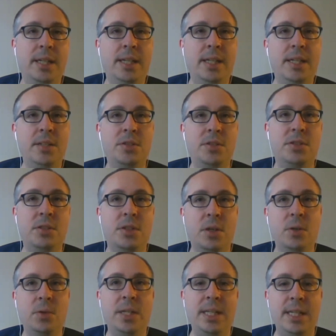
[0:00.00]
it is
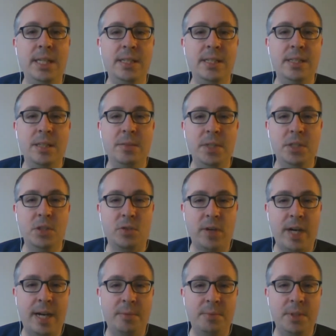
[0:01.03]
so easy to be
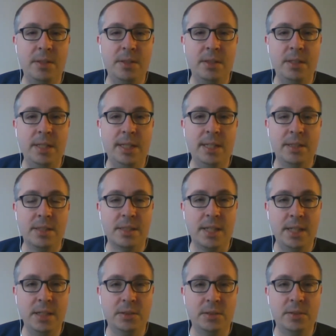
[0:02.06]
trapped in a
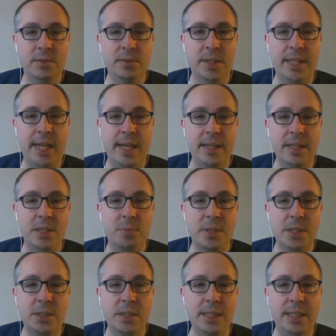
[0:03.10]
cycle with that
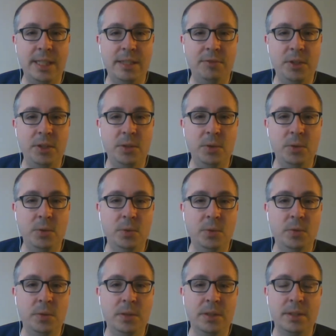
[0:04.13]
especially if
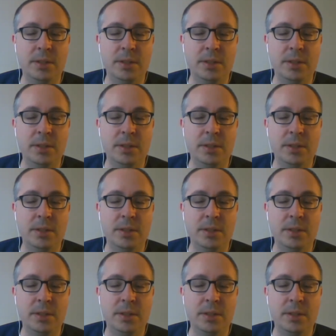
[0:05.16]
you